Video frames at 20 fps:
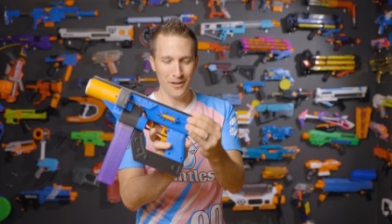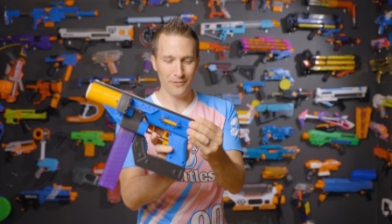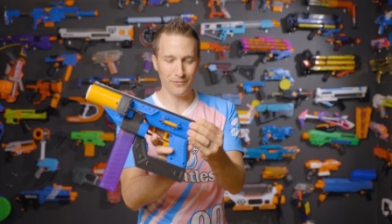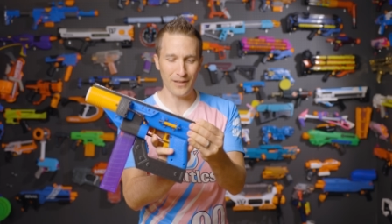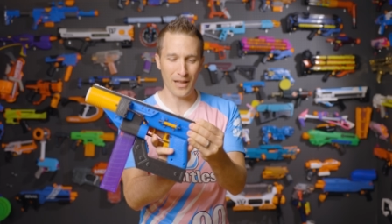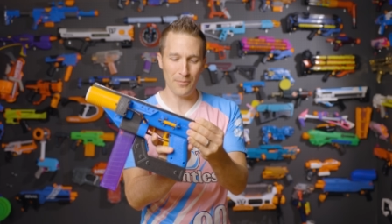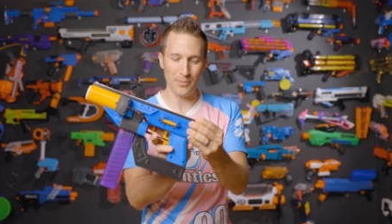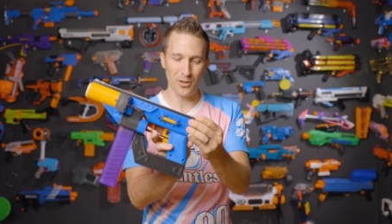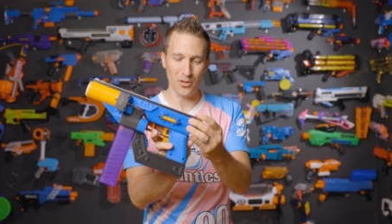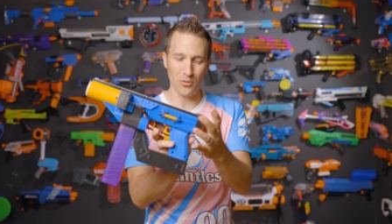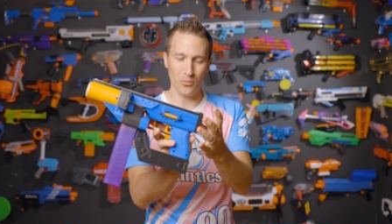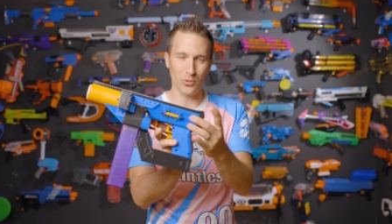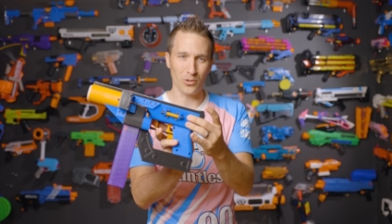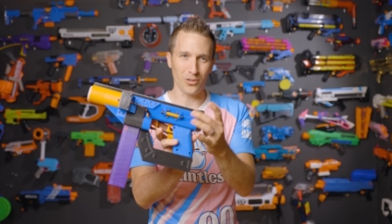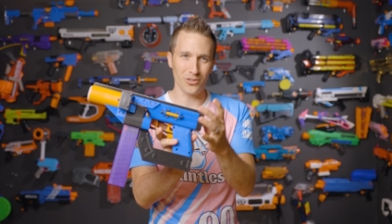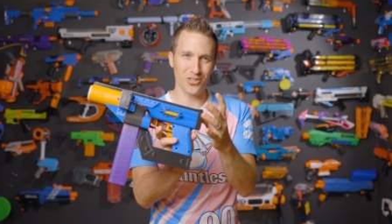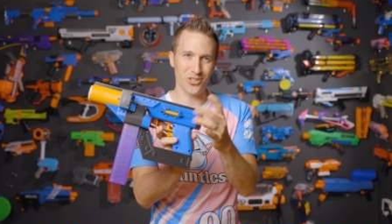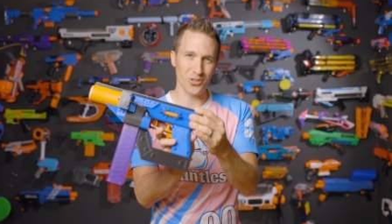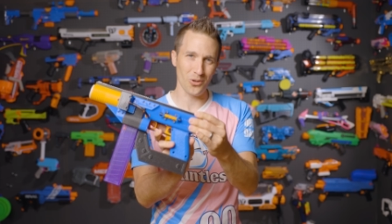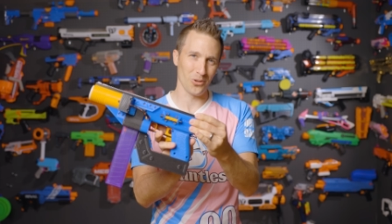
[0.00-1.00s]
Flywheel the
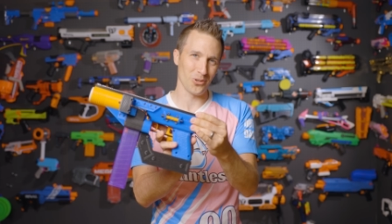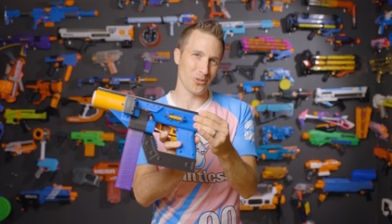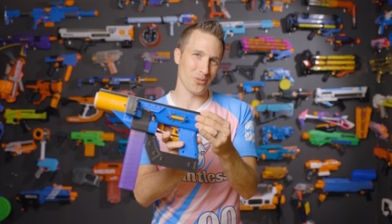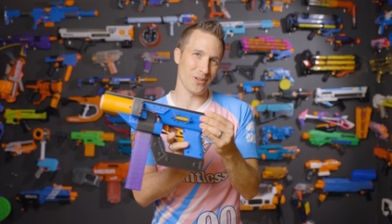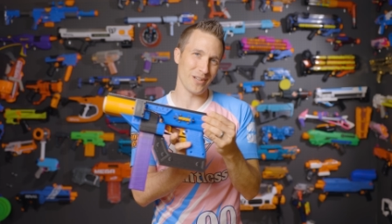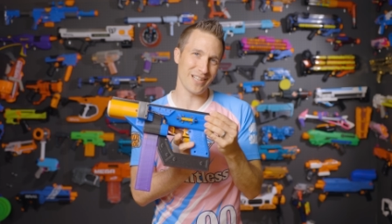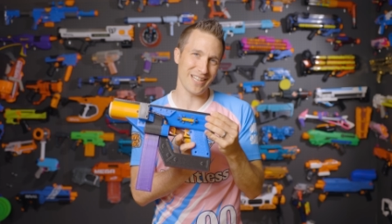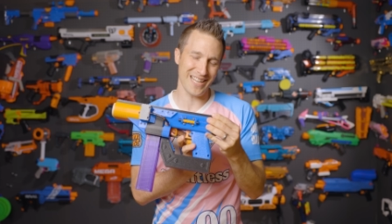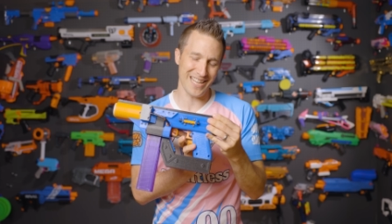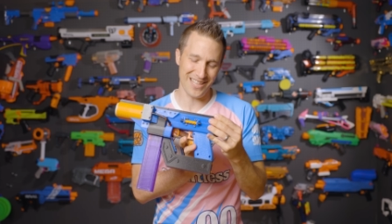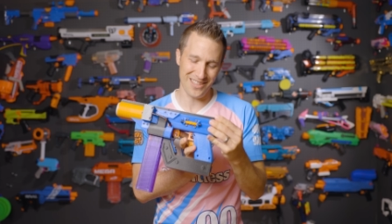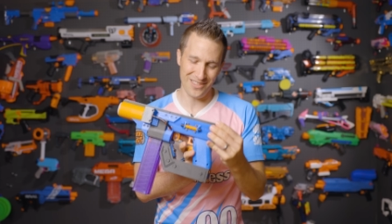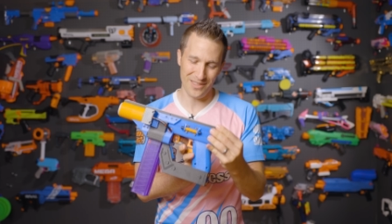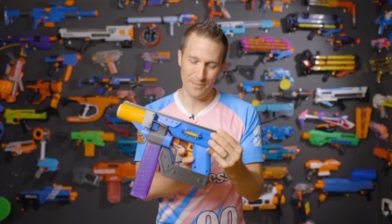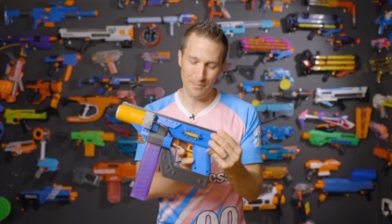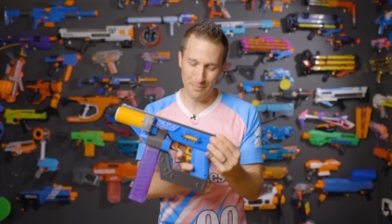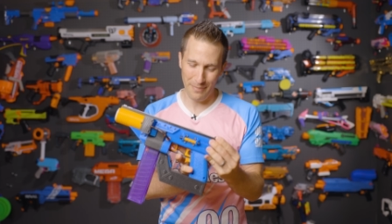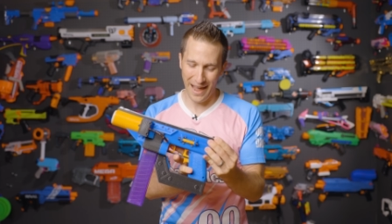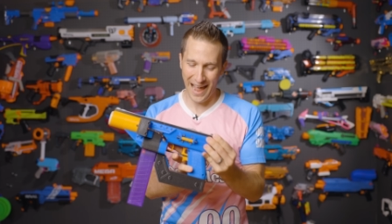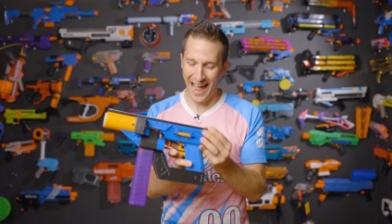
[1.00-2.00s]
World solenoid in the
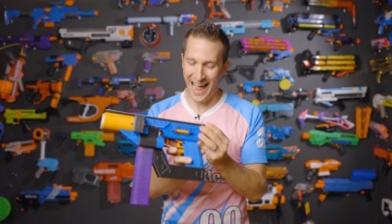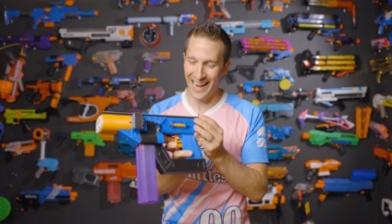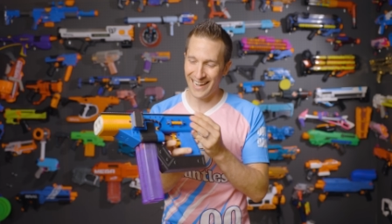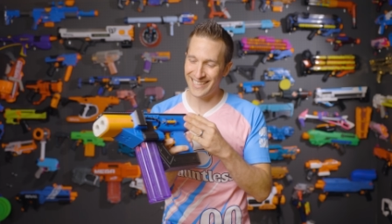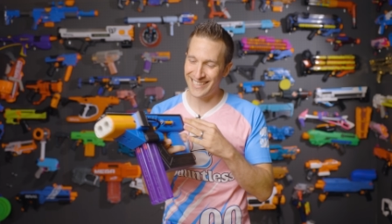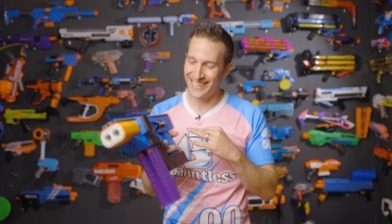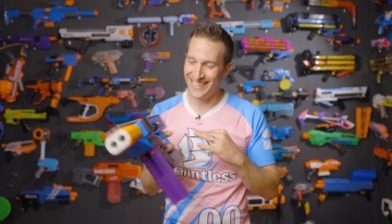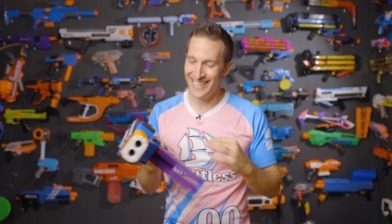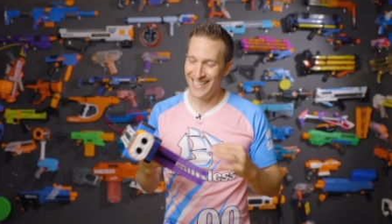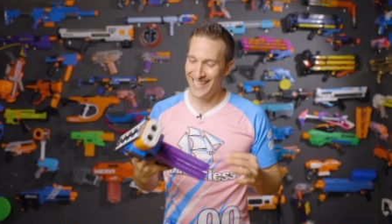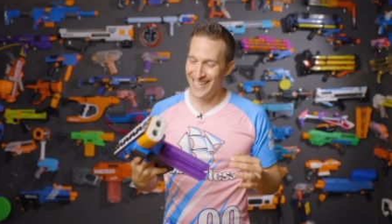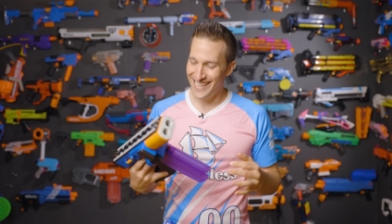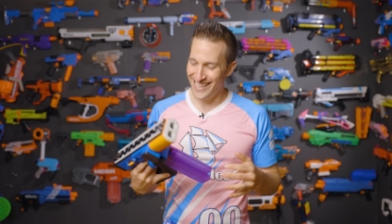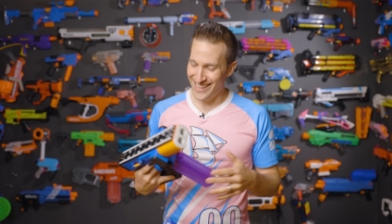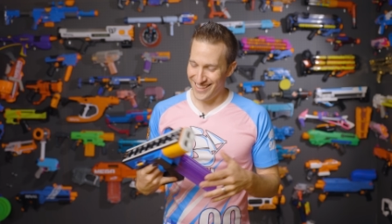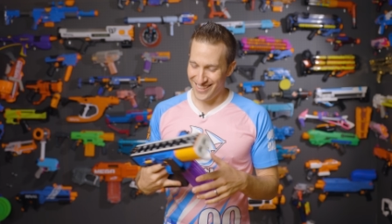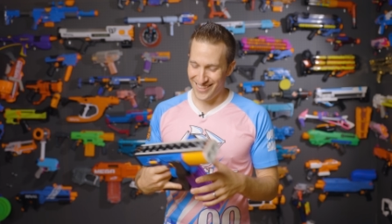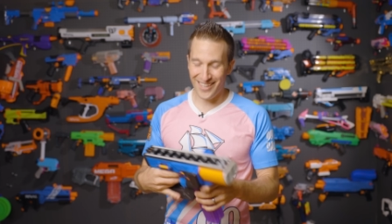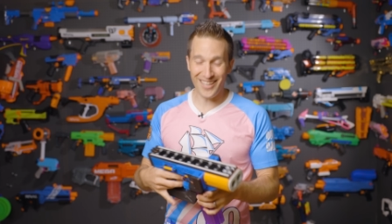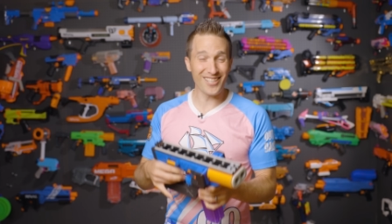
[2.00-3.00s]
back.
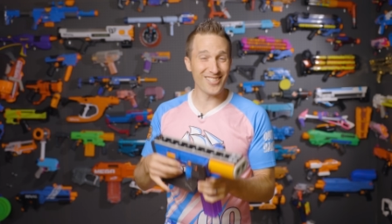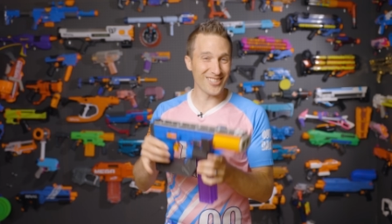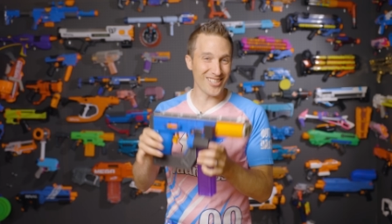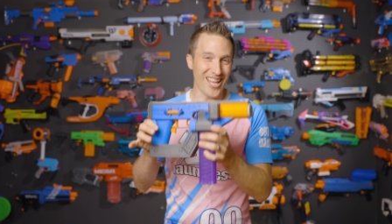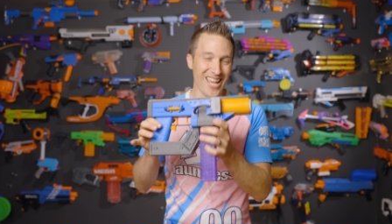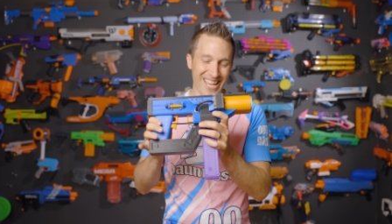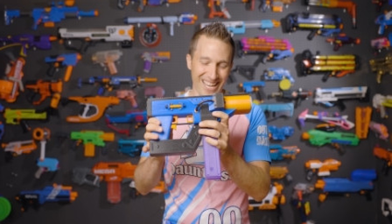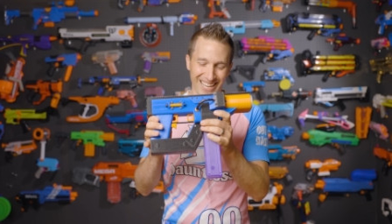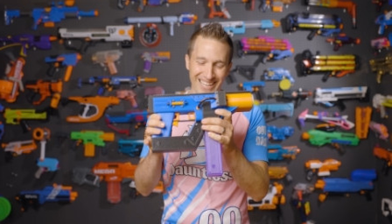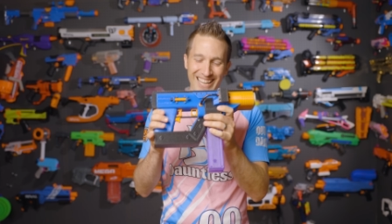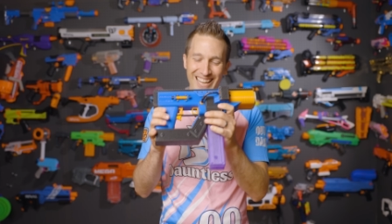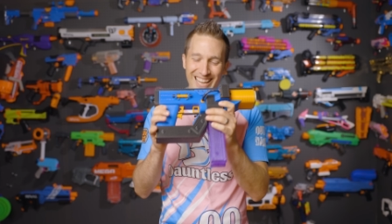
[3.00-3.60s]
This thing